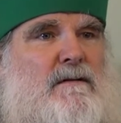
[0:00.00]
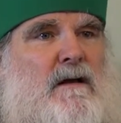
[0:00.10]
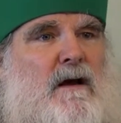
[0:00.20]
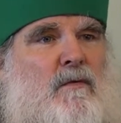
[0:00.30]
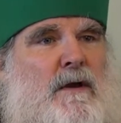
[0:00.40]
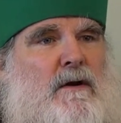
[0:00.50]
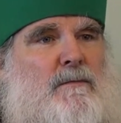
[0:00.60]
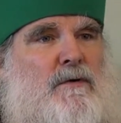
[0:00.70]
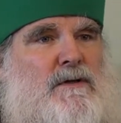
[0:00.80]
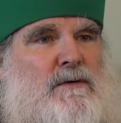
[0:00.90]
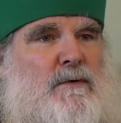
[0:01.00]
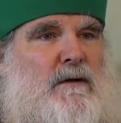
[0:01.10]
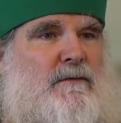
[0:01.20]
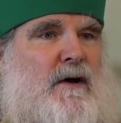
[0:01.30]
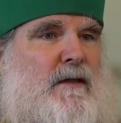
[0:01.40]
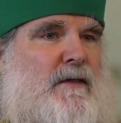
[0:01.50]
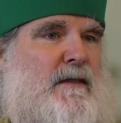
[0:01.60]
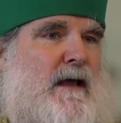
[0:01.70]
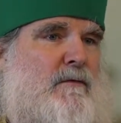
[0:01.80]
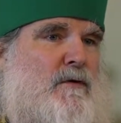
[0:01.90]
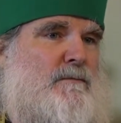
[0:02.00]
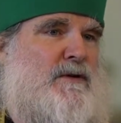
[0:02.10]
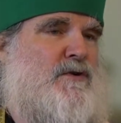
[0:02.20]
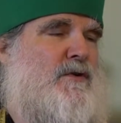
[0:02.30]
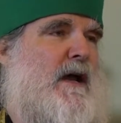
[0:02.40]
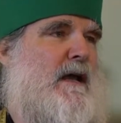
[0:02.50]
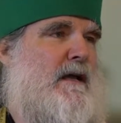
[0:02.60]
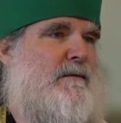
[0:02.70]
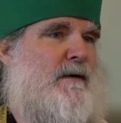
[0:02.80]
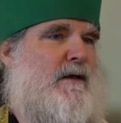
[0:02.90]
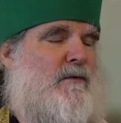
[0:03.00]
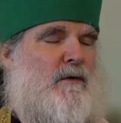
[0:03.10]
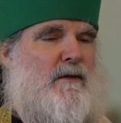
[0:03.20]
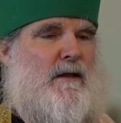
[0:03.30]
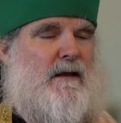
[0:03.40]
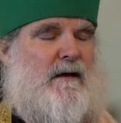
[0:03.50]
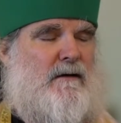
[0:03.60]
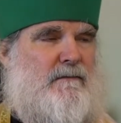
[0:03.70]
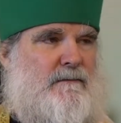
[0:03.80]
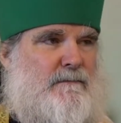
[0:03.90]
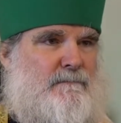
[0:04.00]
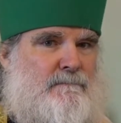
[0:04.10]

a weaker person would have thought that they were betrayed by the one they loved,